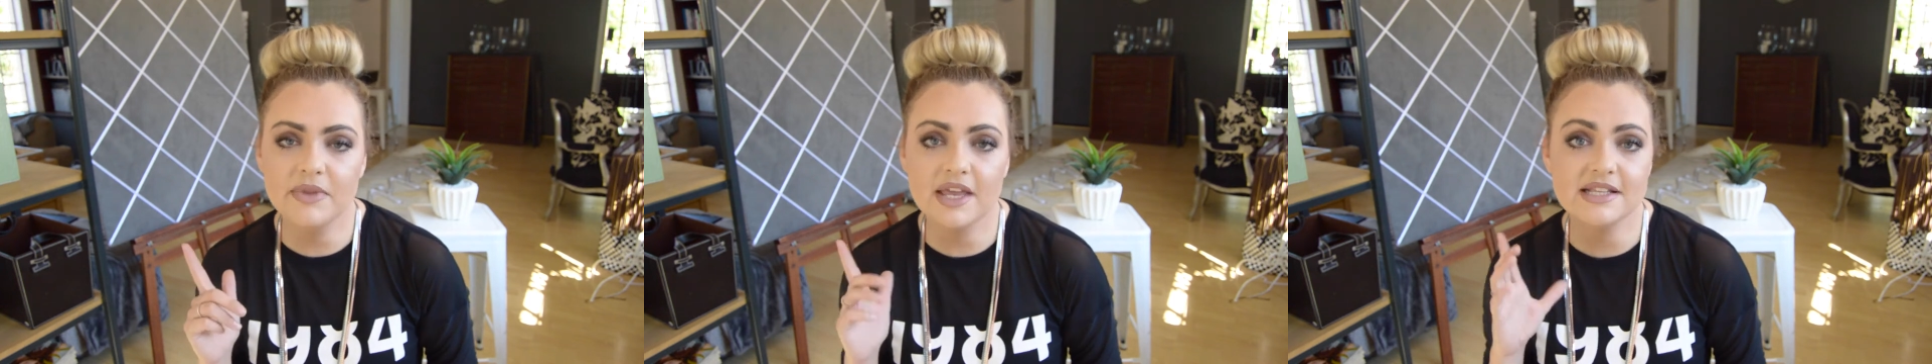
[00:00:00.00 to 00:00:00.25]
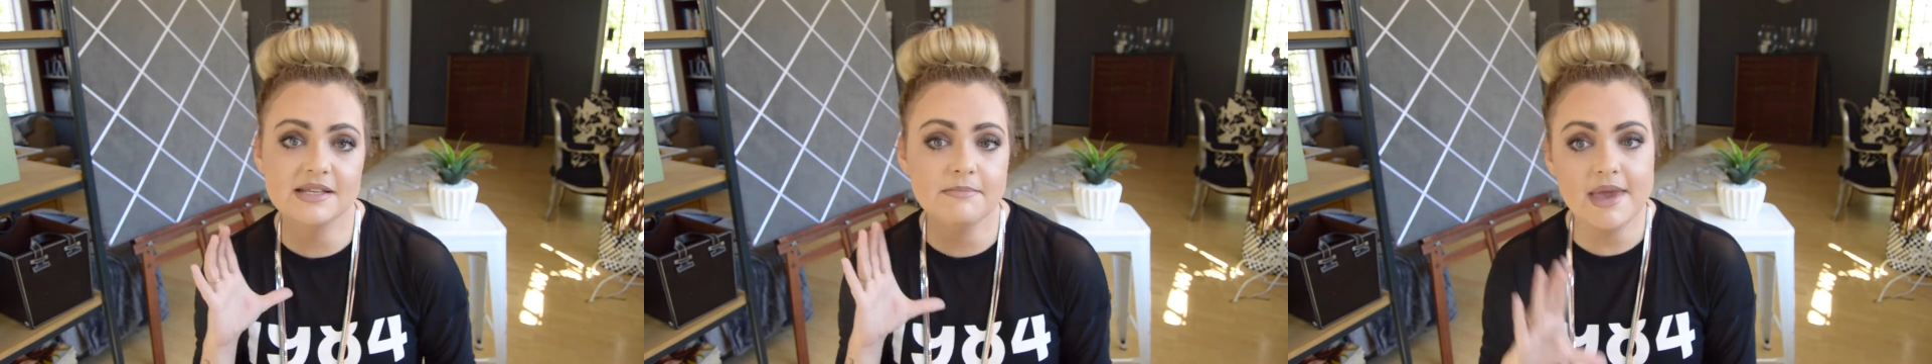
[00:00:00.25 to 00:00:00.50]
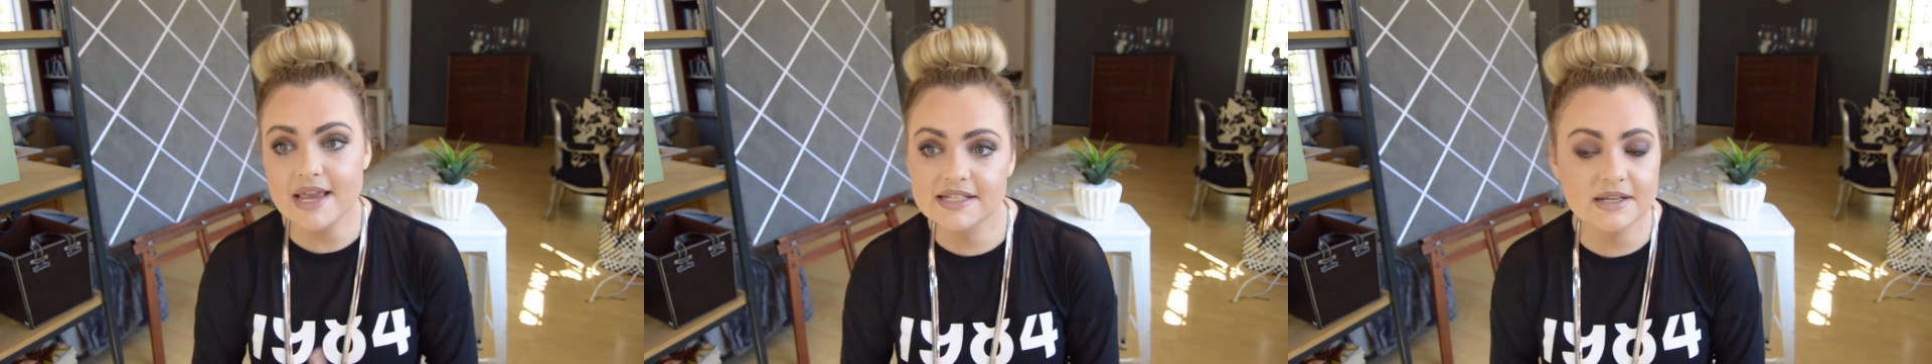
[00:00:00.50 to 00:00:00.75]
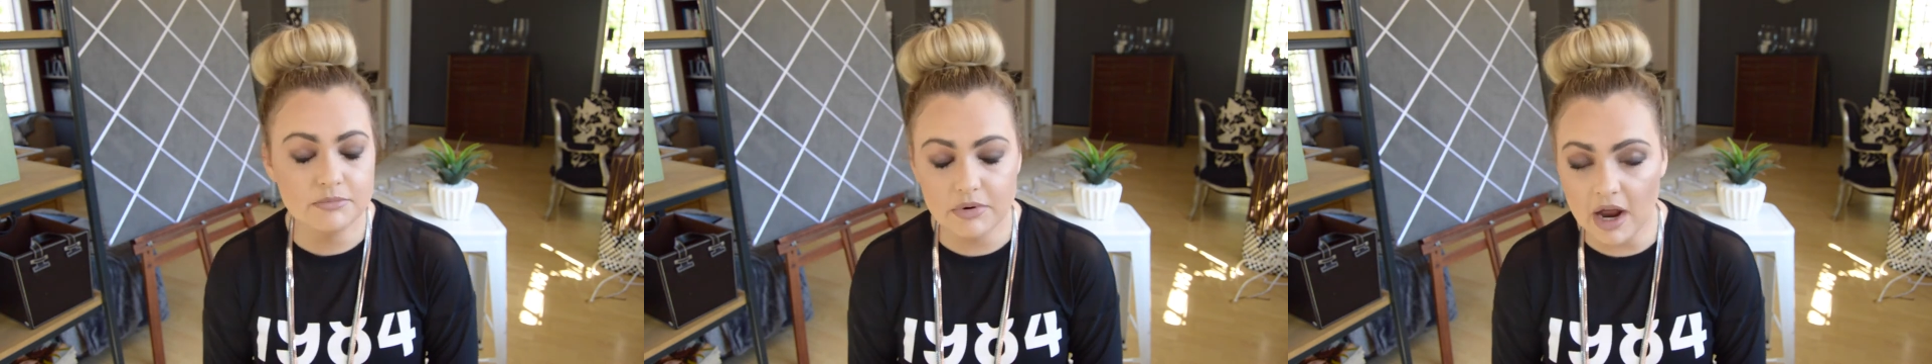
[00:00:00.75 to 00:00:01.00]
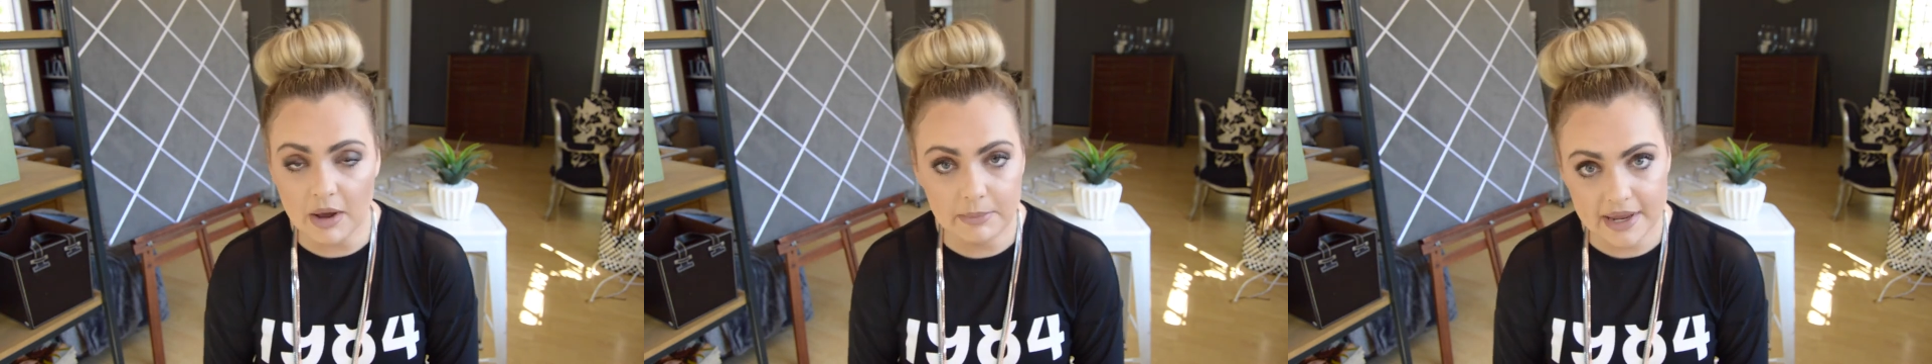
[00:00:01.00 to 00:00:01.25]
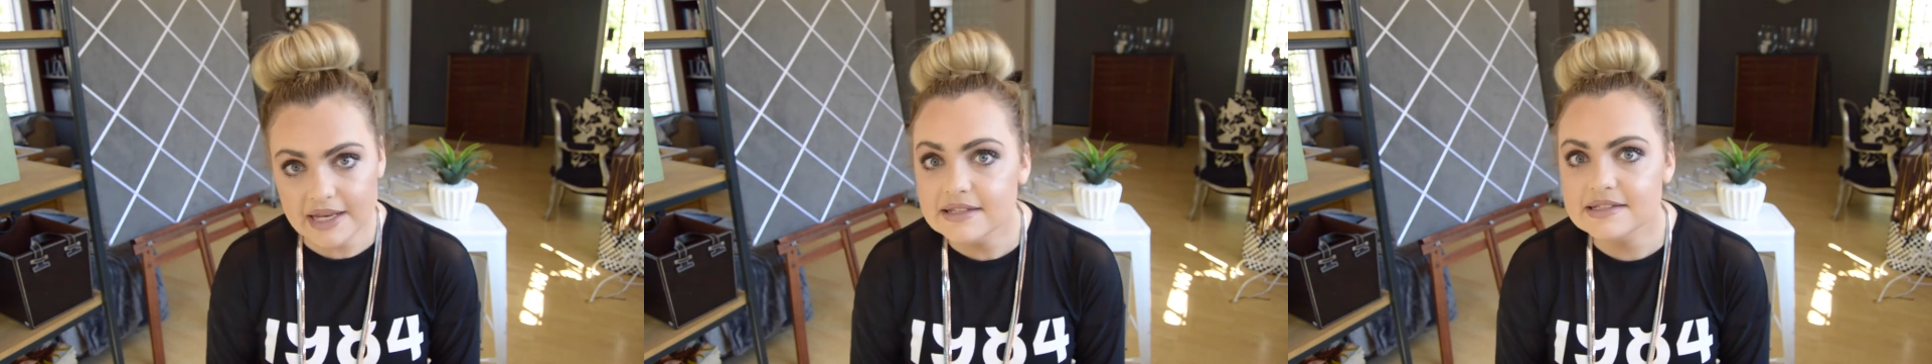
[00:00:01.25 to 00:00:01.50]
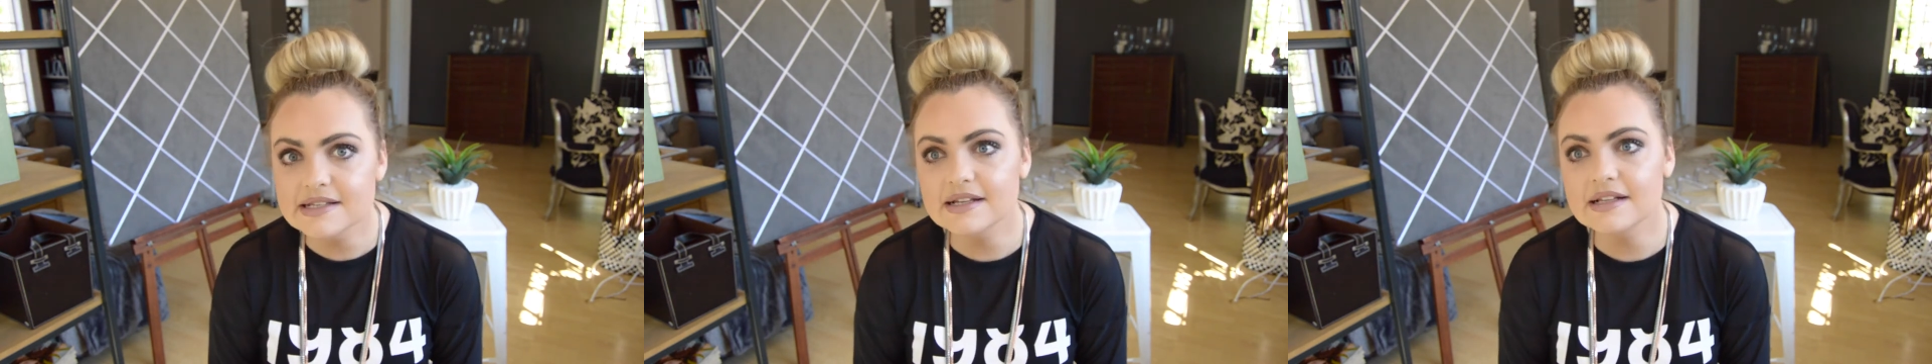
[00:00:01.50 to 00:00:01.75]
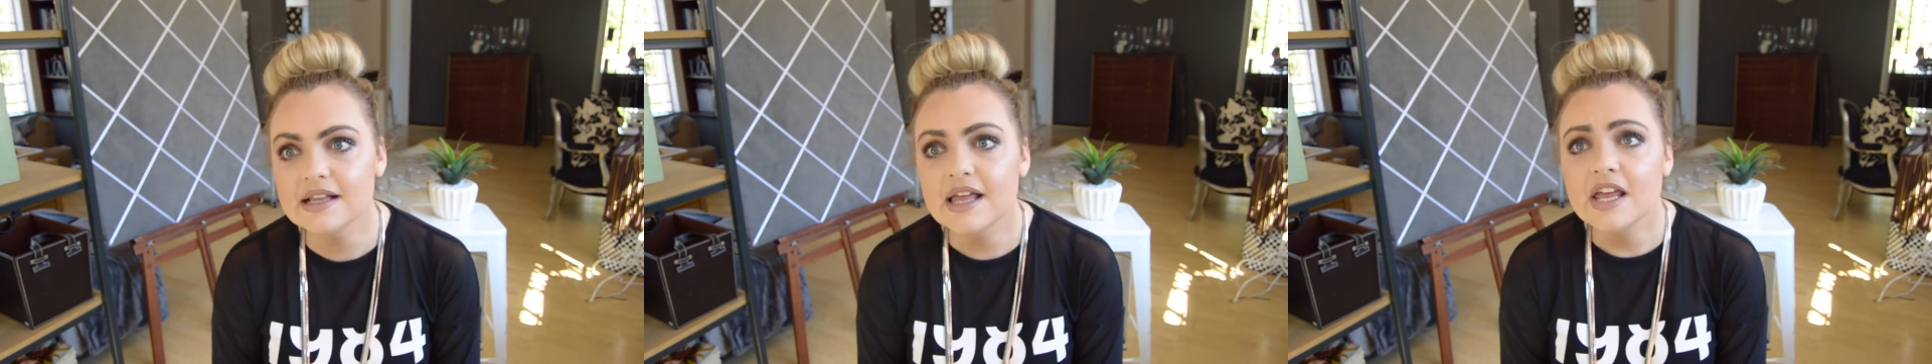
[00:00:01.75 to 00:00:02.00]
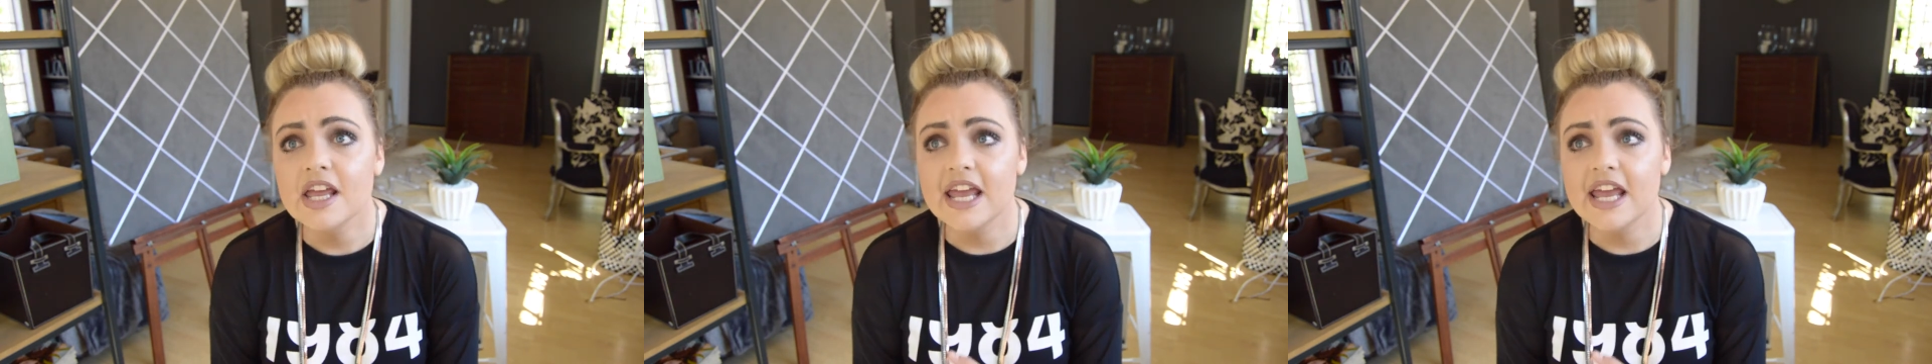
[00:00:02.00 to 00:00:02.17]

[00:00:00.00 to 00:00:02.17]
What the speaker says: it's amazing brow pencil.